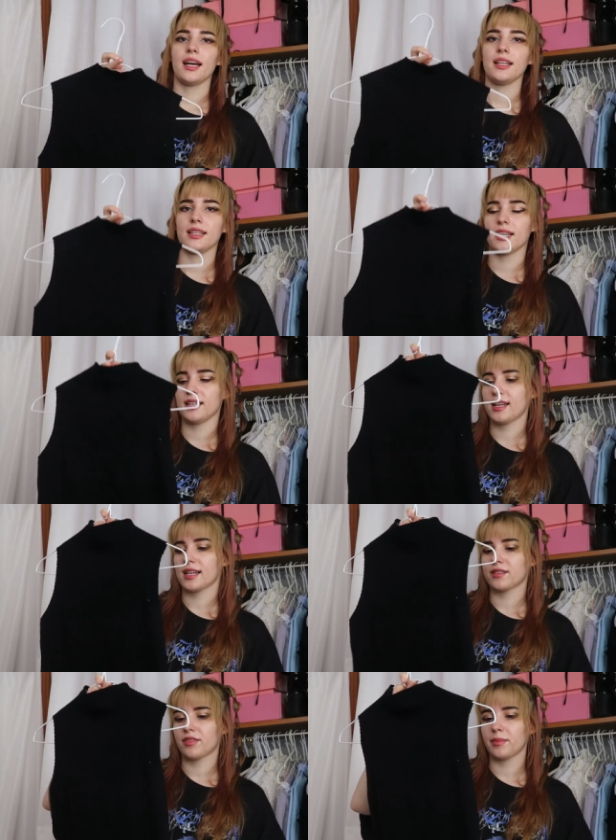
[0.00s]
And then
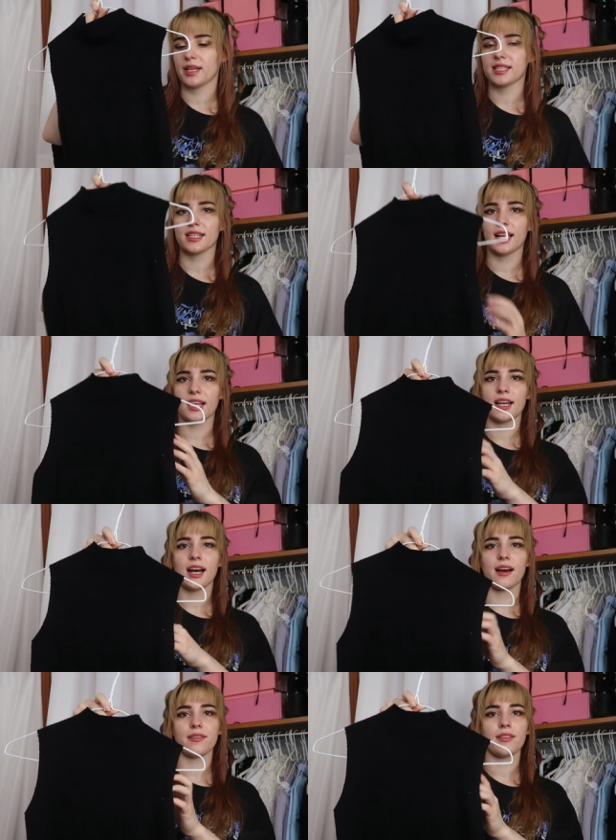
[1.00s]
next from Yes Style I
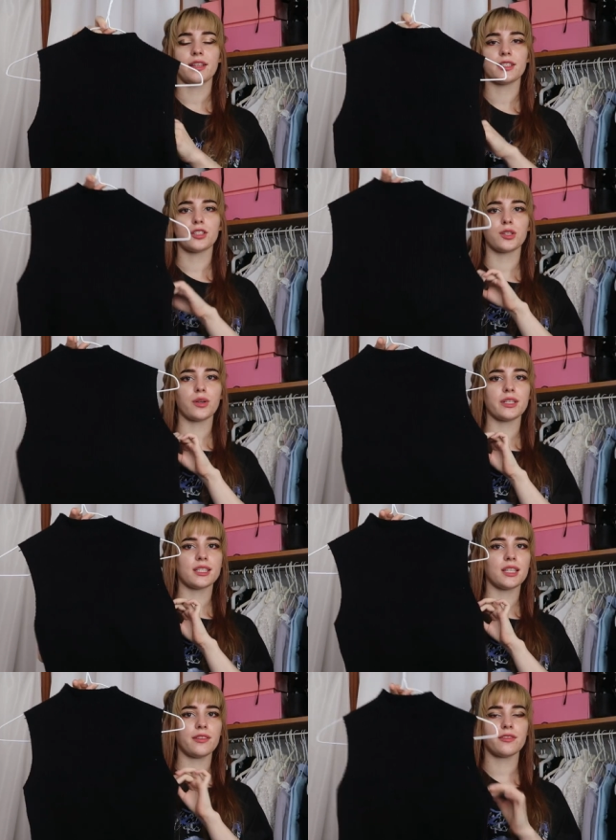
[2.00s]
have this short
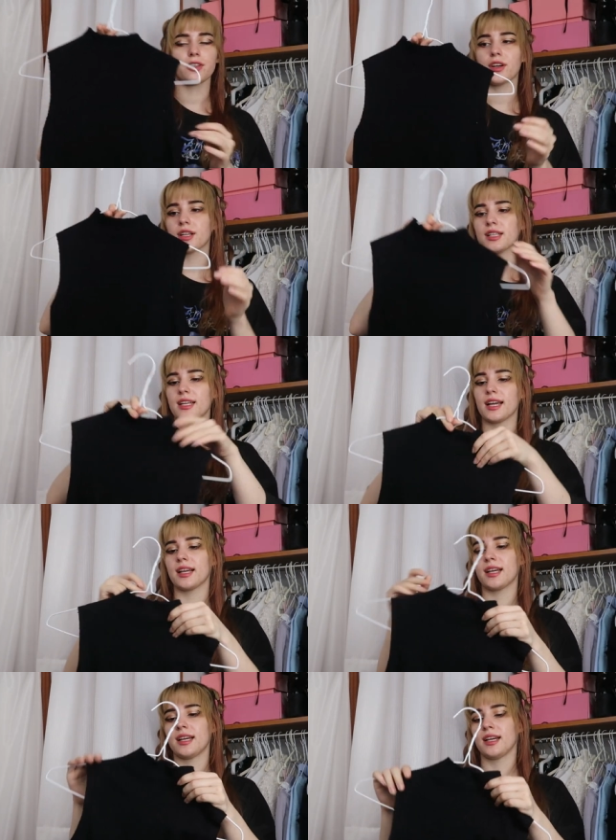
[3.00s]
sleeve turtleneck.
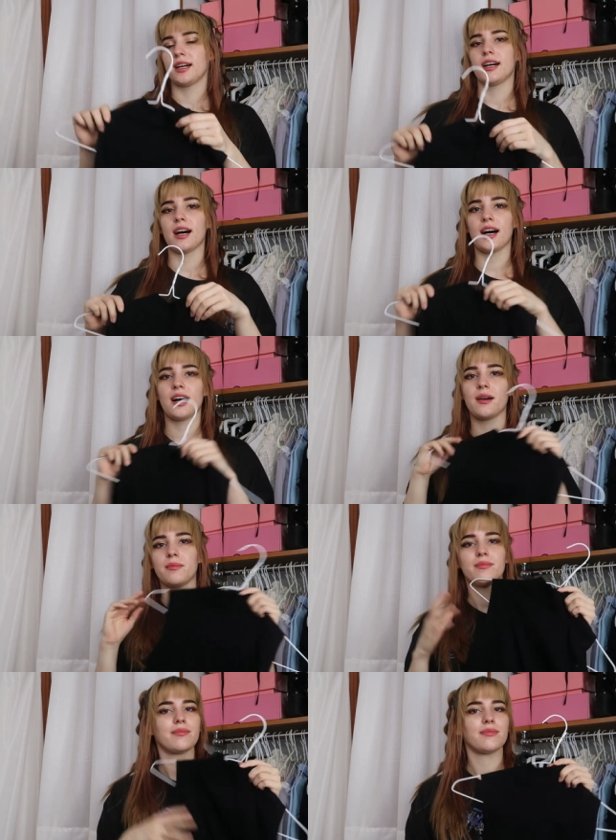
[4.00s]

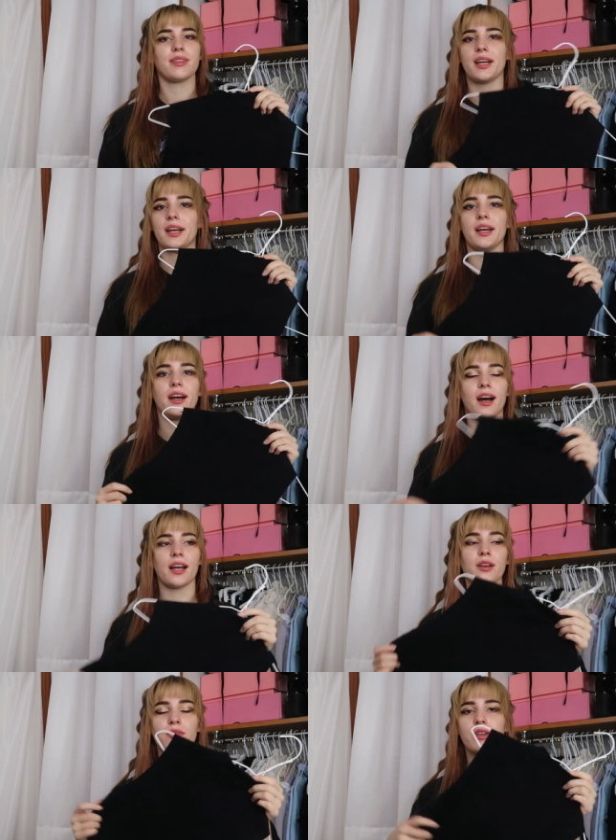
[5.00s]
Um,
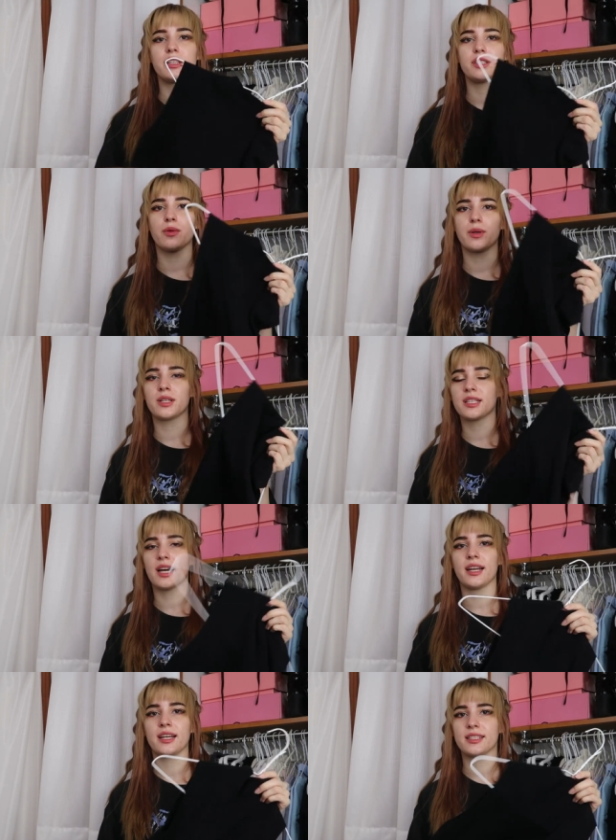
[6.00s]
I don't really know what to
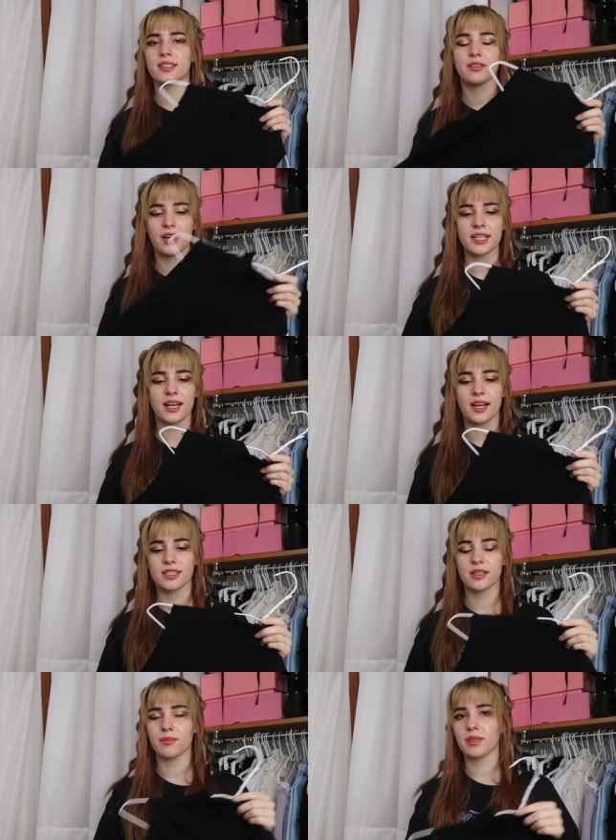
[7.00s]
say. It's a great
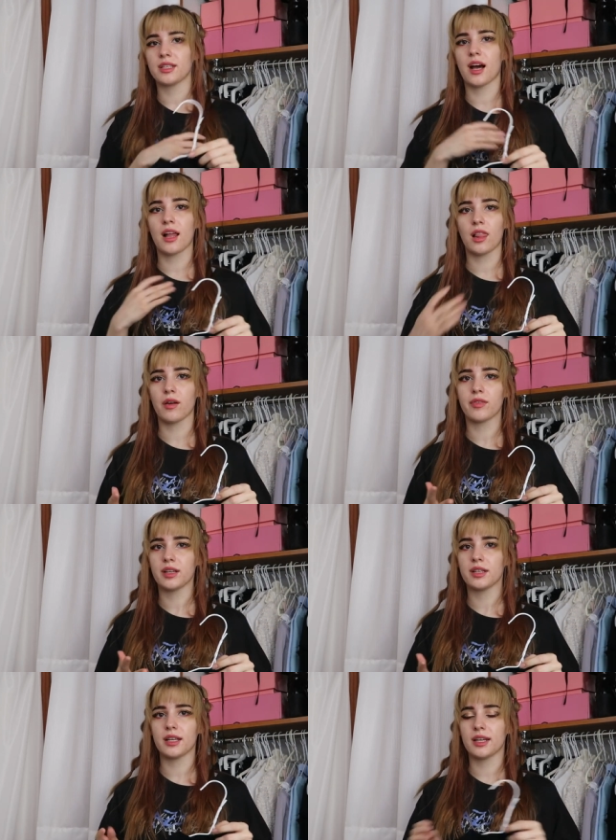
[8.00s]
item. I love
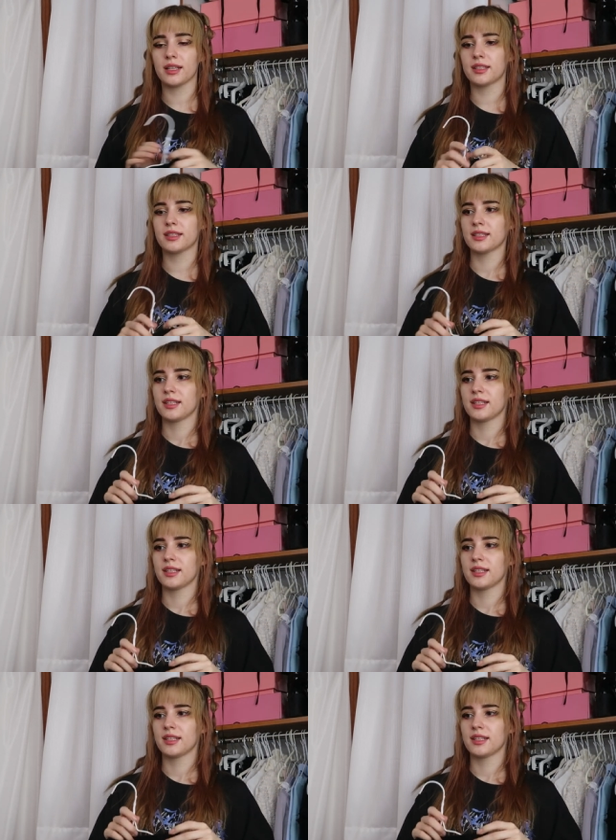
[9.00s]
it. It's